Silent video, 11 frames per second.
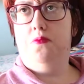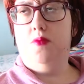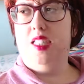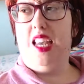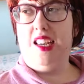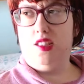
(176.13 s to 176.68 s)

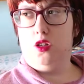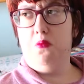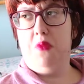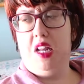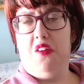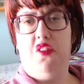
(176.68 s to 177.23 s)
take some
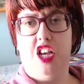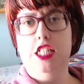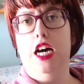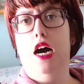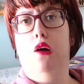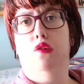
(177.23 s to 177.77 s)
benefit
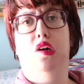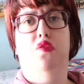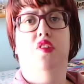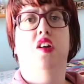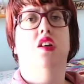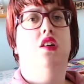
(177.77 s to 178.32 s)
out of
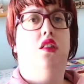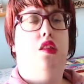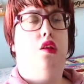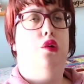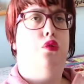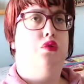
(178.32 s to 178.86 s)

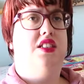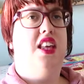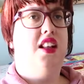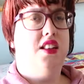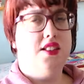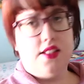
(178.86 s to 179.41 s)
those
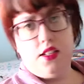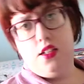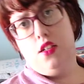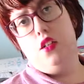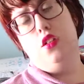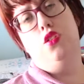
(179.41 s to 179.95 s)
deals
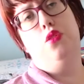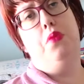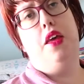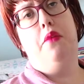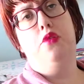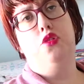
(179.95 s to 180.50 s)
to be
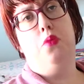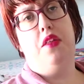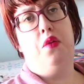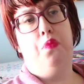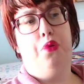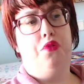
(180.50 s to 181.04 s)
able to buy the
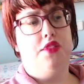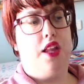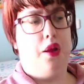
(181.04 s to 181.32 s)
books that I